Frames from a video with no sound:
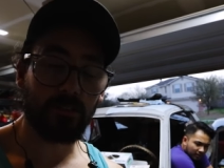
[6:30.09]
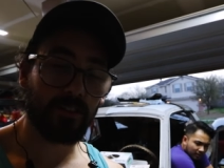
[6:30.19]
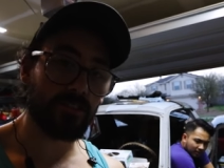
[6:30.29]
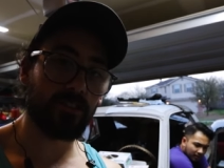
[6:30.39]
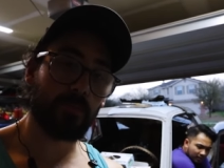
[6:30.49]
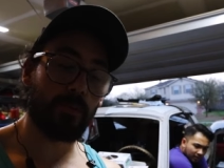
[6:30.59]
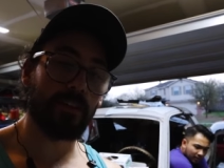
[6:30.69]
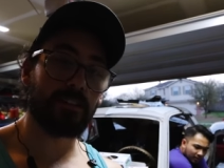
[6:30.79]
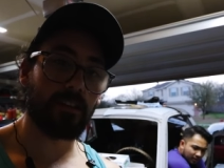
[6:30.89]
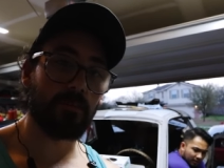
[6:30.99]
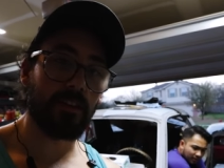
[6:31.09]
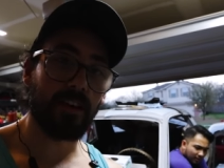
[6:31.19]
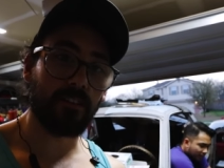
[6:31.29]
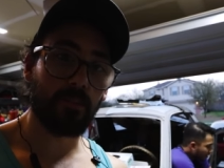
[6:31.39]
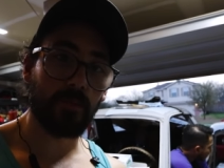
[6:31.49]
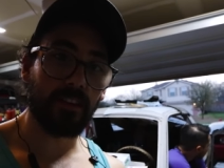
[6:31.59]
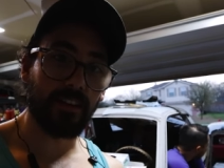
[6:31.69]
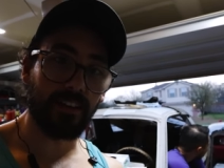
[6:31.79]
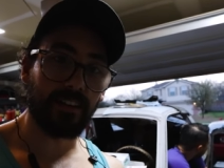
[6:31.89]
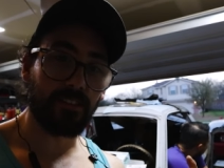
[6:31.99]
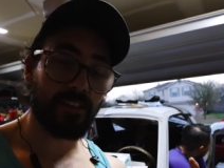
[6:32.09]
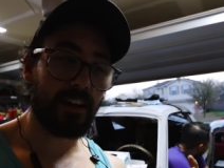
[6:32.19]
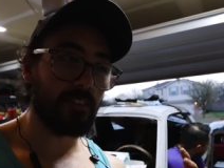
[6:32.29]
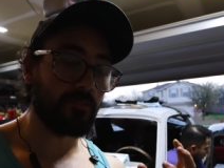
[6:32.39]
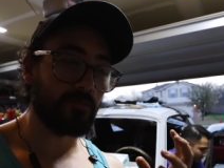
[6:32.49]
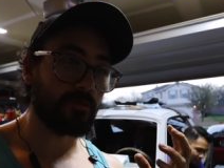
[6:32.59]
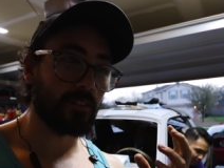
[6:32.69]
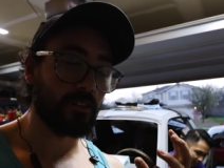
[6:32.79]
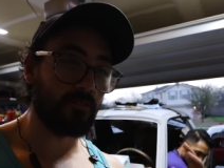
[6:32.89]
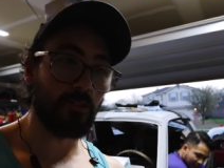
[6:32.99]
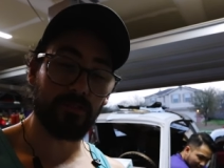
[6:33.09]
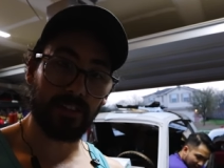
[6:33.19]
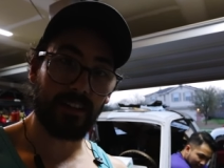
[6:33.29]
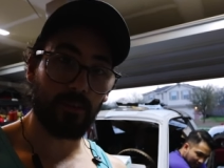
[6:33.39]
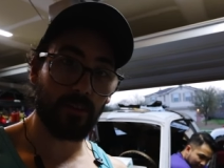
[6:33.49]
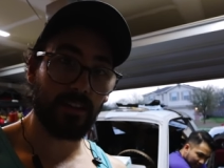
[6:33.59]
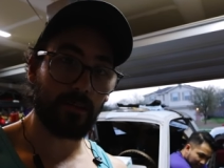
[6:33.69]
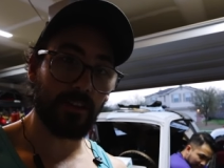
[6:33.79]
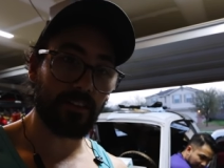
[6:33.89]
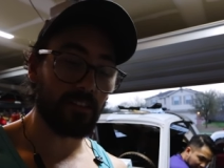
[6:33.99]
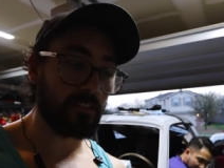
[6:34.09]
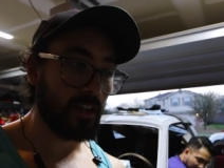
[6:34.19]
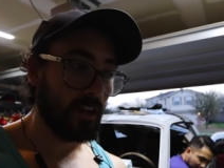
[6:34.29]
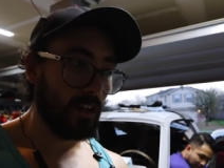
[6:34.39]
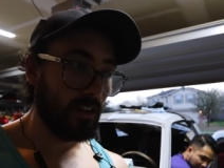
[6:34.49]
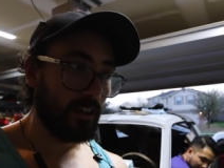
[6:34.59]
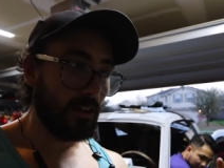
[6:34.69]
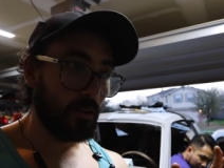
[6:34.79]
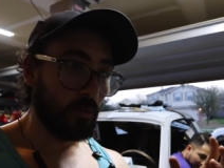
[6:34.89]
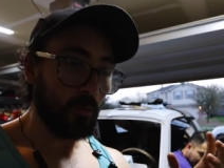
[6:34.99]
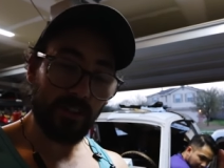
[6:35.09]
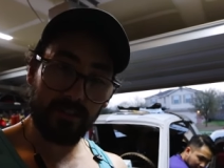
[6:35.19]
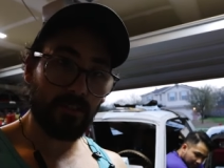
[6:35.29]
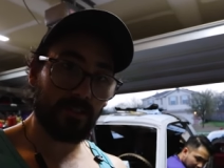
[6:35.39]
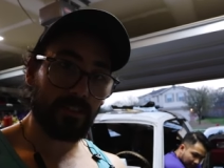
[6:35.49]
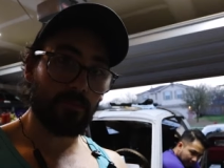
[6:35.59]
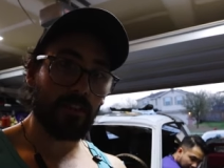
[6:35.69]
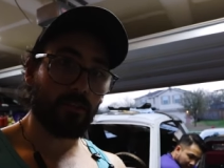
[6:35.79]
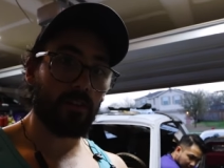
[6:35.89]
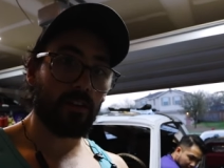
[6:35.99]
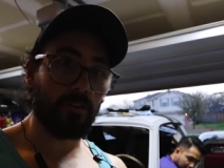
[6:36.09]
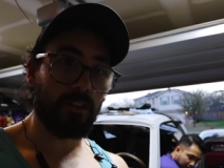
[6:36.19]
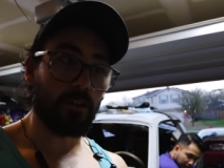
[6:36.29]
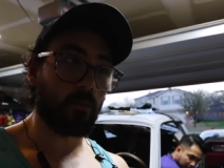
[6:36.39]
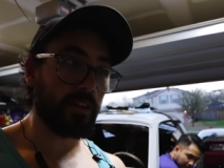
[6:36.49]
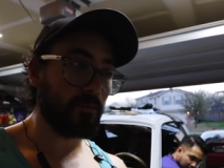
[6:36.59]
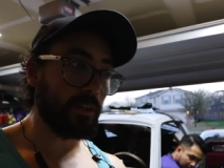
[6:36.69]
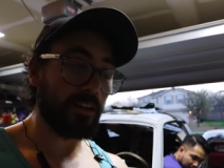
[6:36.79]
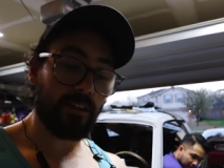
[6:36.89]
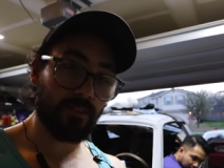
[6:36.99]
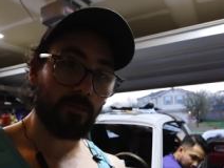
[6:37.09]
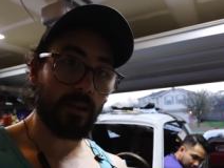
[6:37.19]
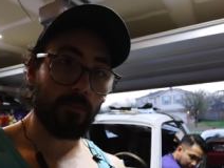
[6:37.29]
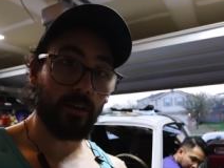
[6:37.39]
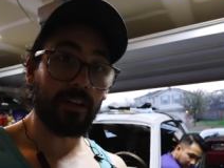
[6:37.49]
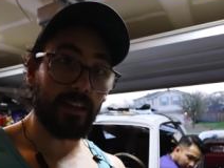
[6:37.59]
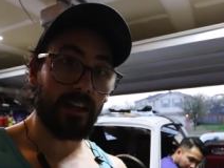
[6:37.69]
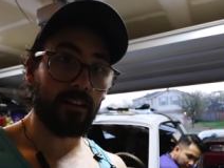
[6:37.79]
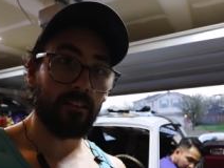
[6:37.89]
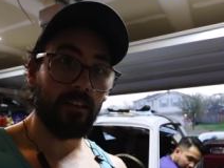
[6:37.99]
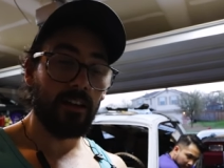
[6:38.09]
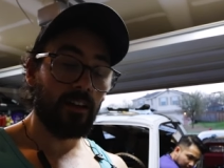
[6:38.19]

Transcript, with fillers: Chris just pointed something out to me that is kind of confusing now that we think about this we just noticed something critical here. We, we did everything by the book again.